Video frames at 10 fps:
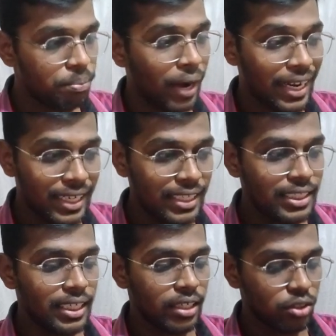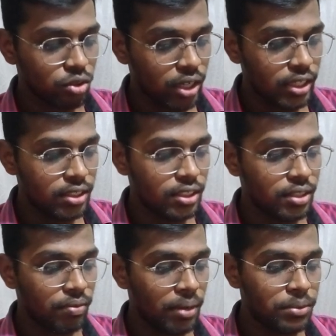practicing it. So that is the
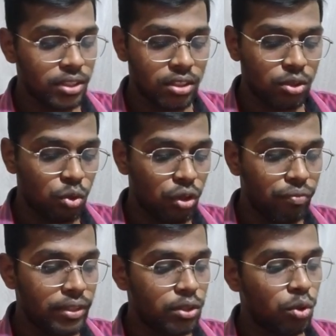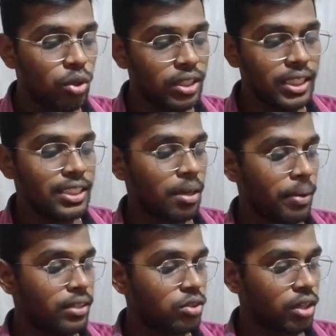reason why I'm just going with only these
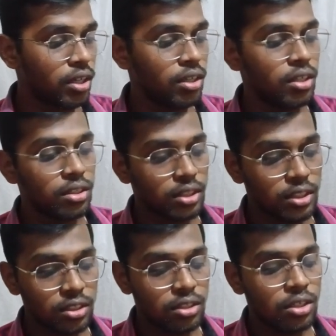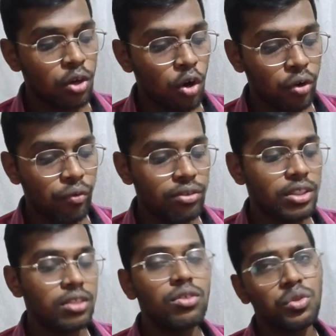commands. Okay, this is a Docker
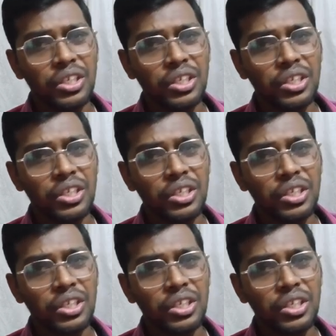version.